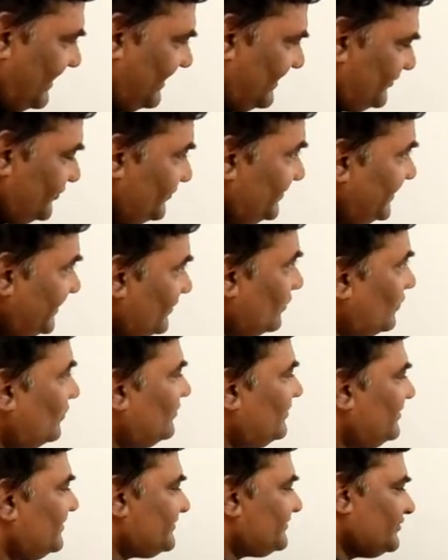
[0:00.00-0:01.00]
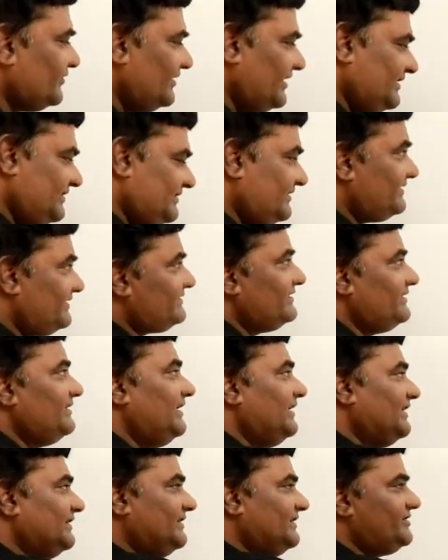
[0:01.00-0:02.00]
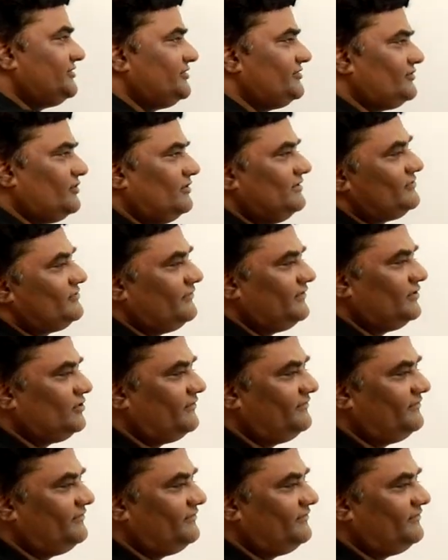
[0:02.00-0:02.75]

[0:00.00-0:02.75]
a Unicode. So in this, English is also one